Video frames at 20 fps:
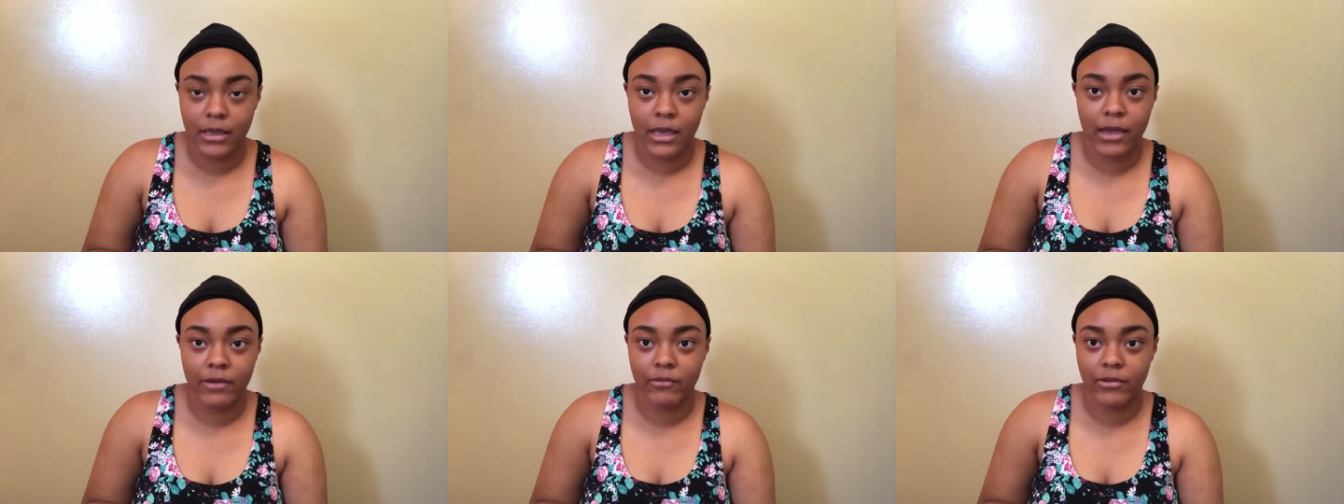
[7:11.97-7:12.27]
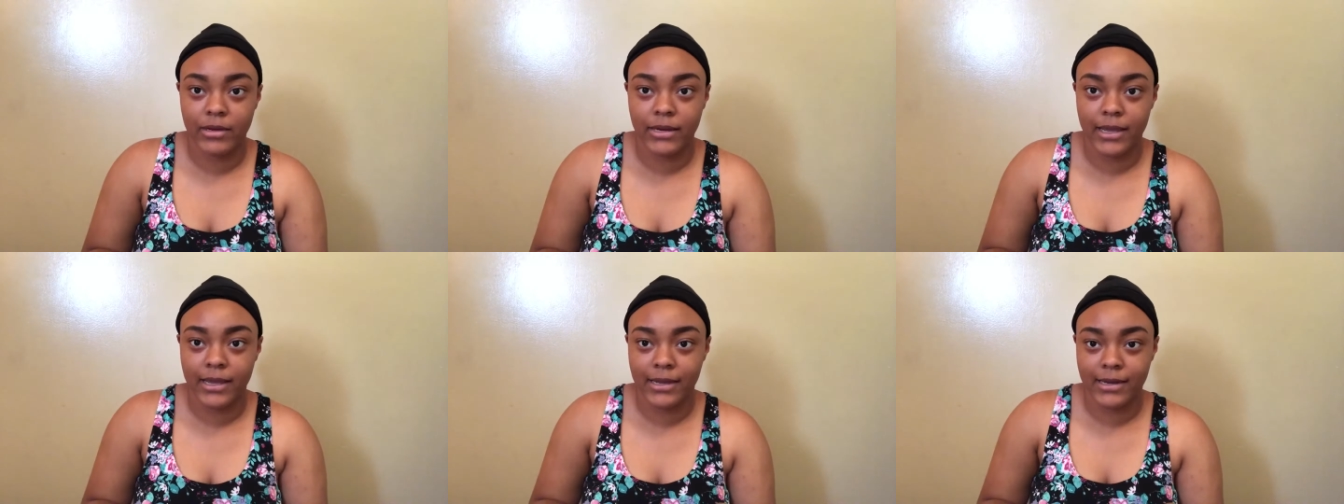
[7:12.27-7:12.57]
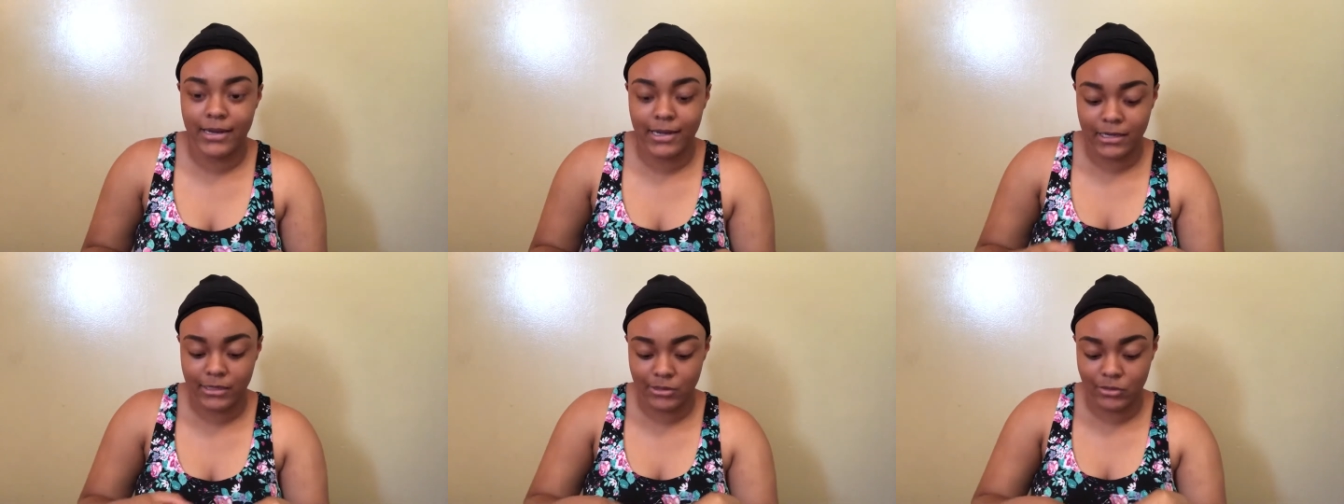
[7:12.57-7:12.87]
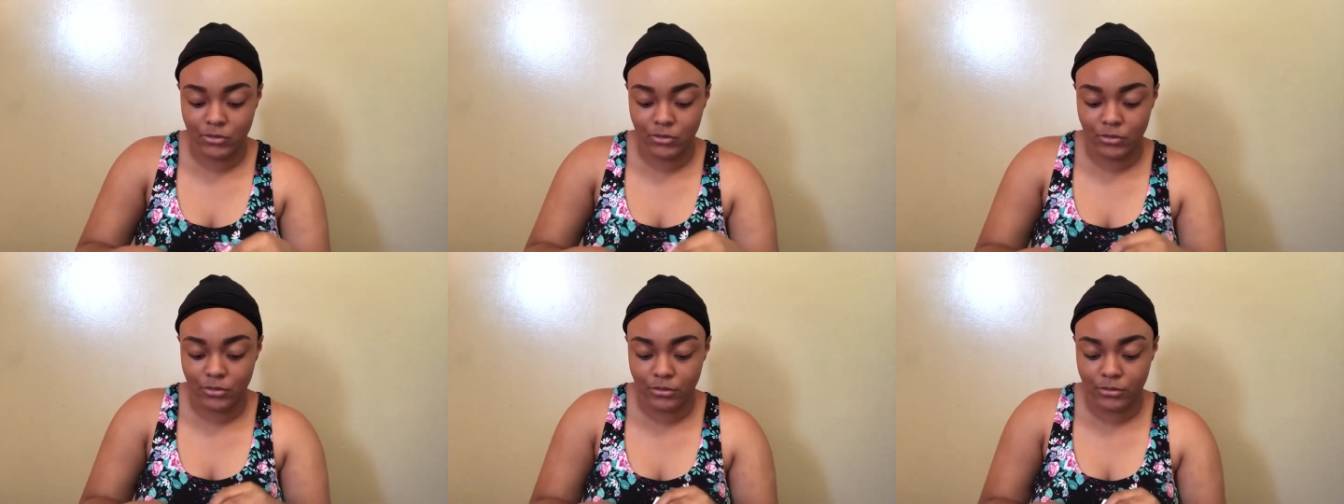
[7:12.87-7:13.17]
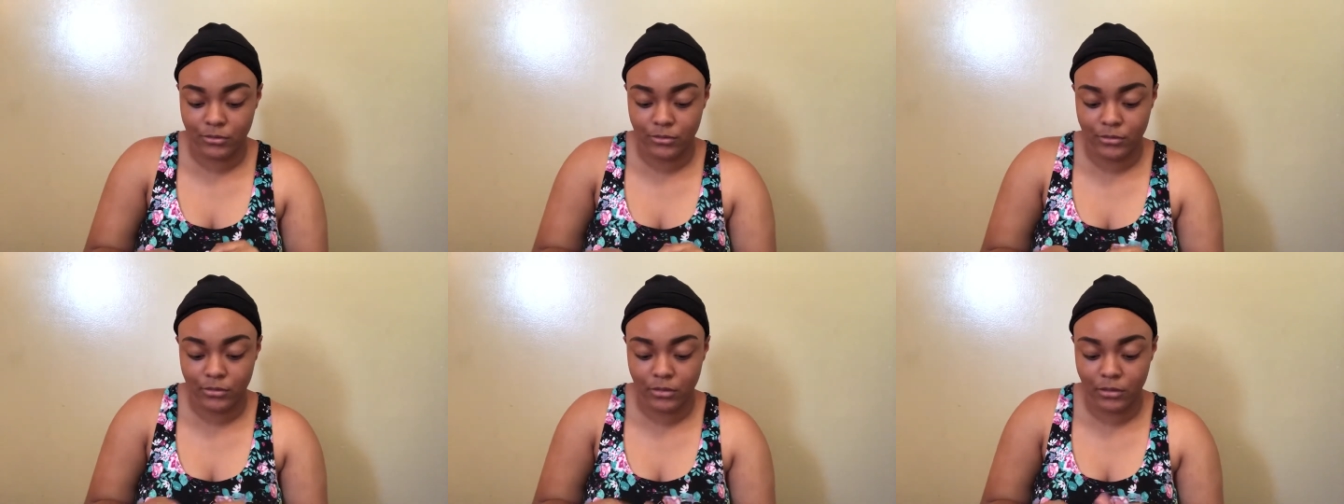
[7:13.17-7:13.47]
everyday natural
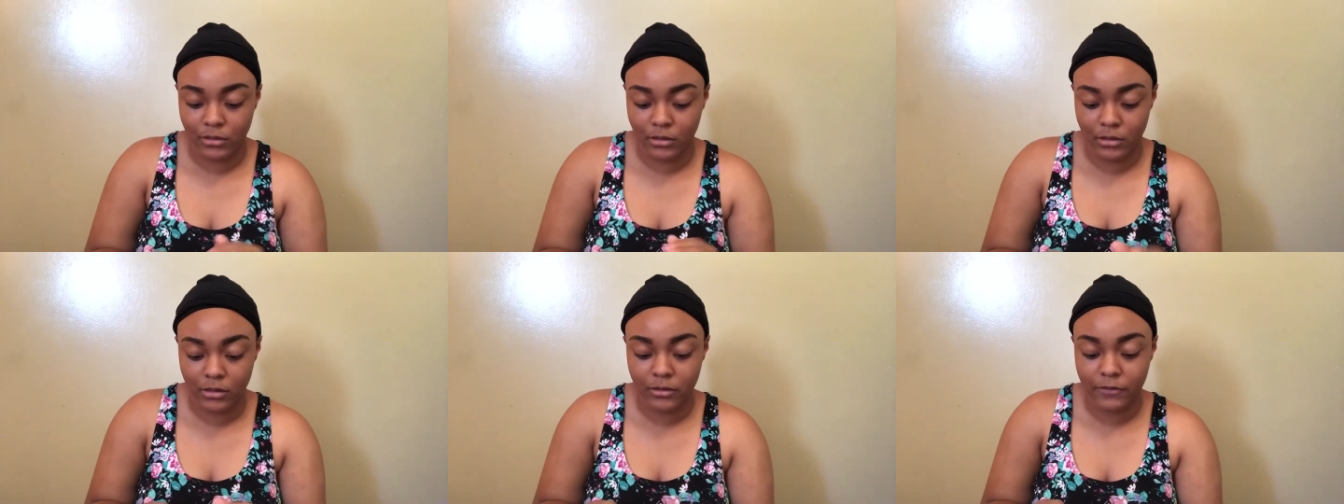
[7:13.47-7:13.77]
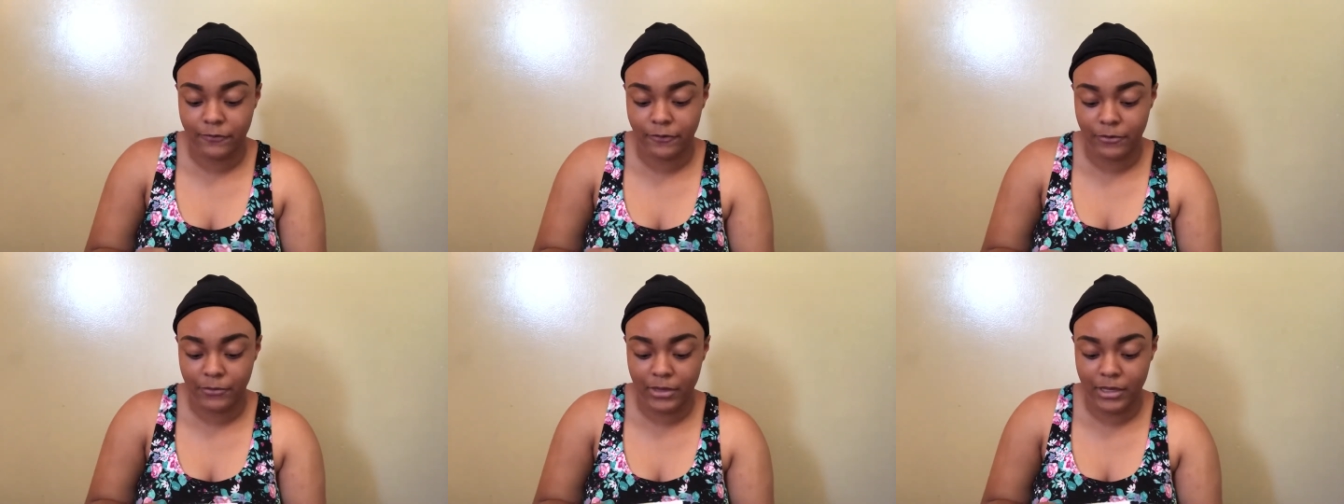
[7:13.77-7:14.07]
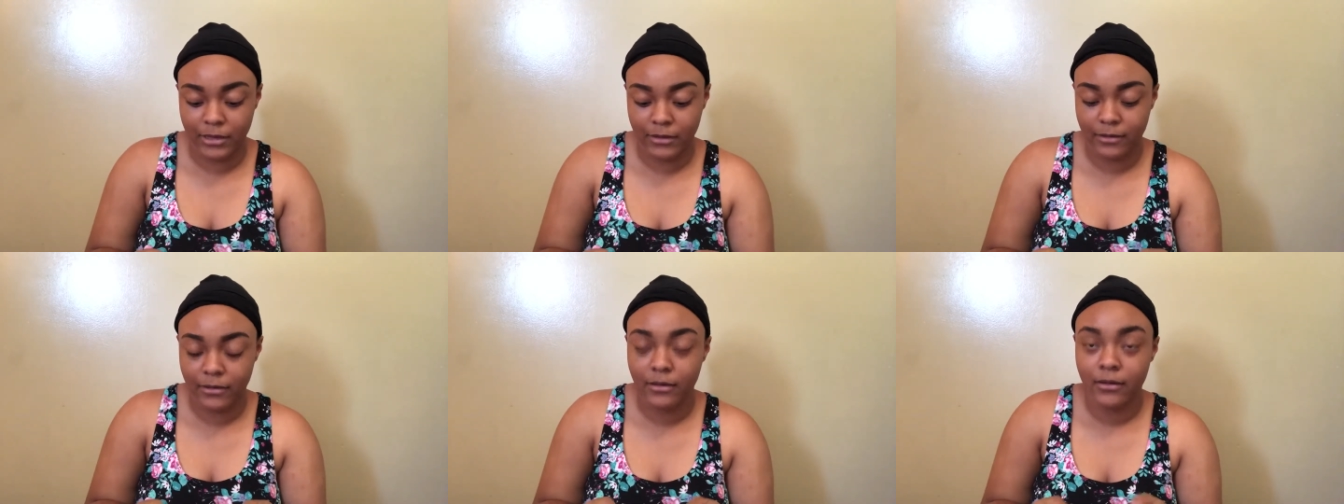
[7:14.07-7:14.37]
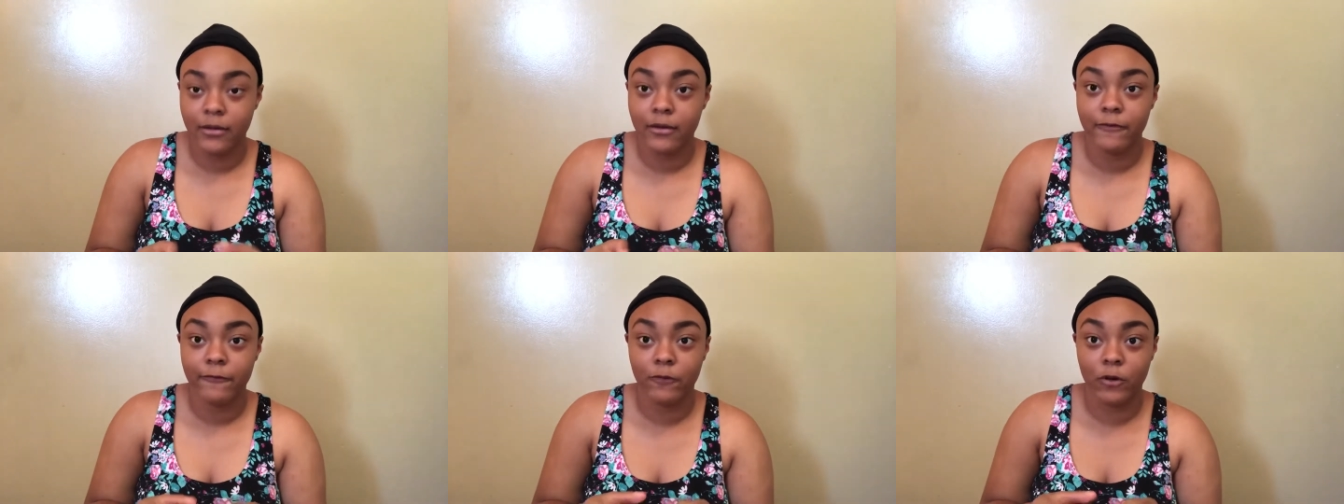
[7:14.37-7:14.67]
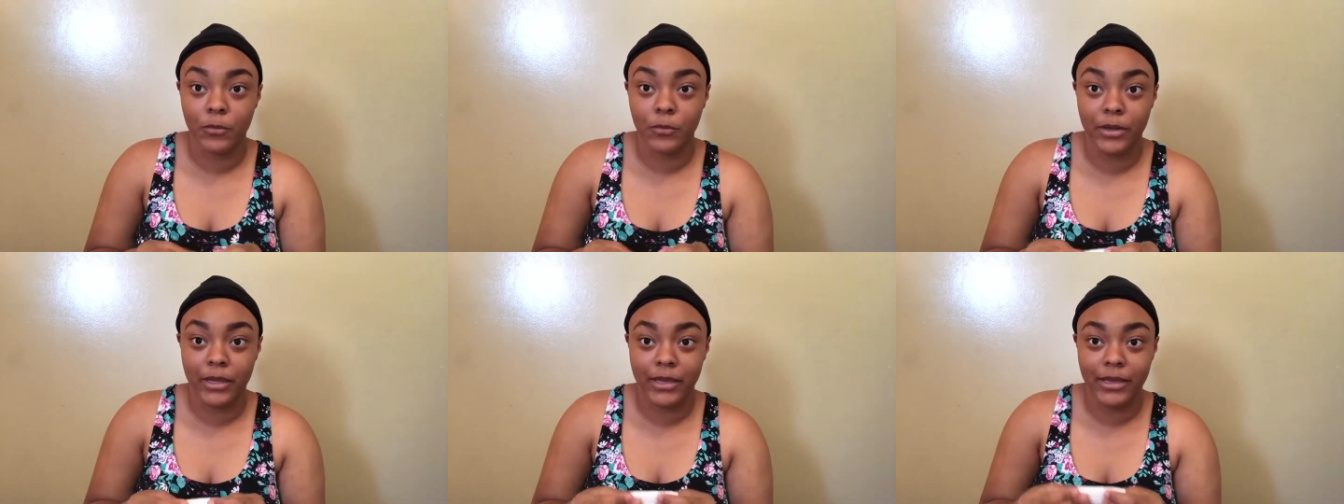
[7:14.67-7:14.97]
look for me,
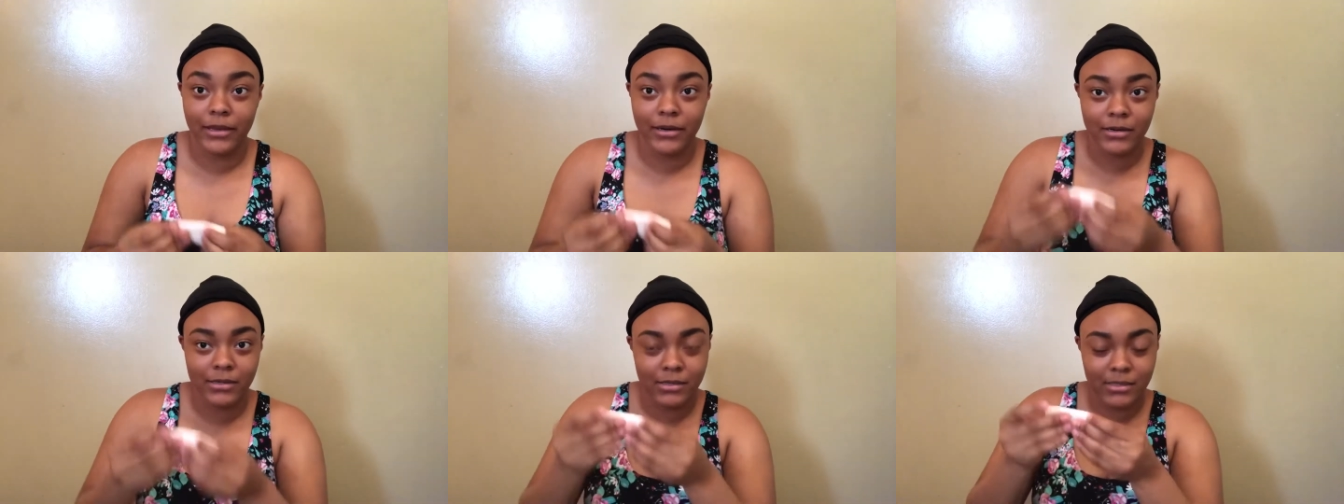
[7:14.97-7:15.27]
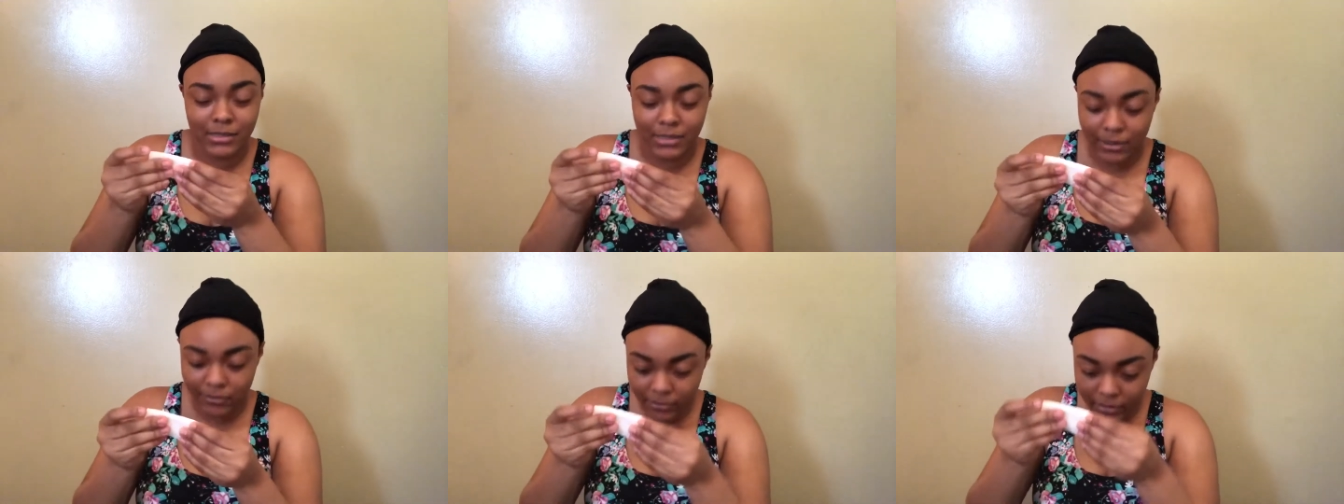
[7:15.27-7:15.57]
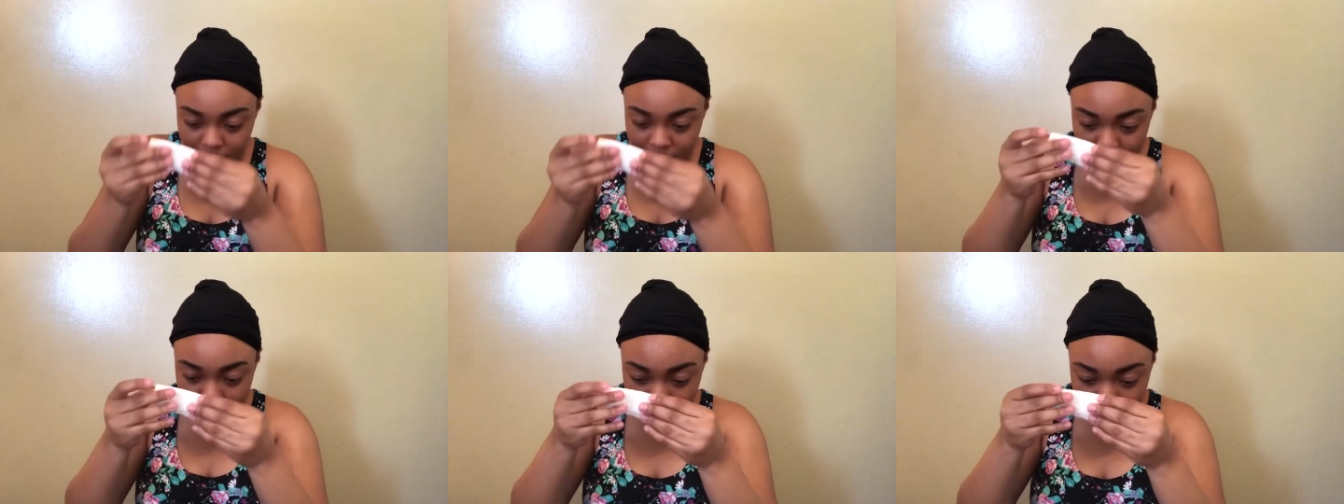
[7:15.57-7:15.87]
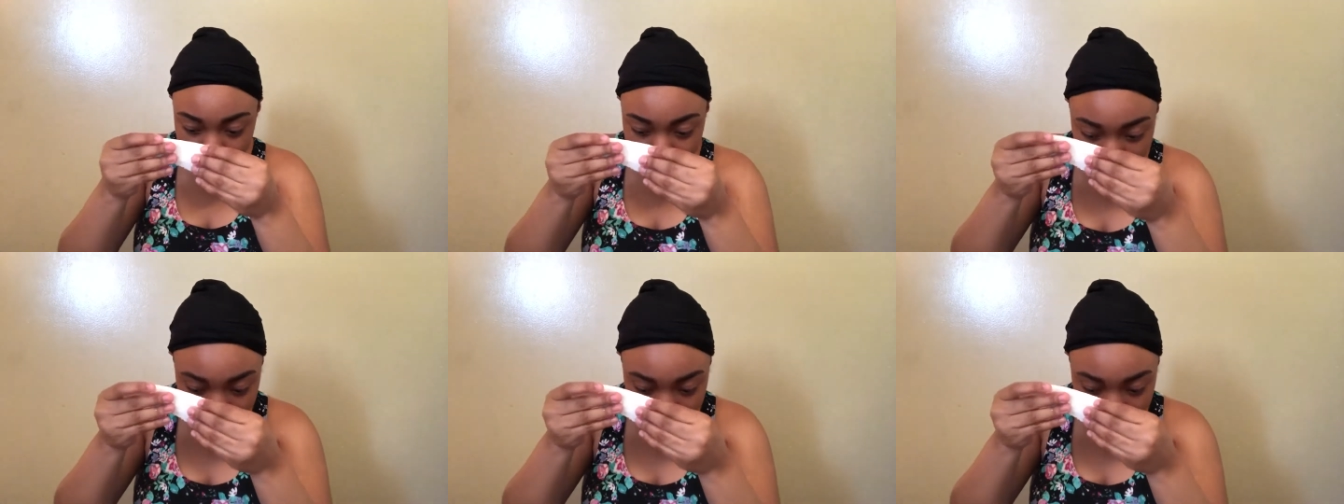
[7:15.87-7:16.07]
for beginners, because I really don't know how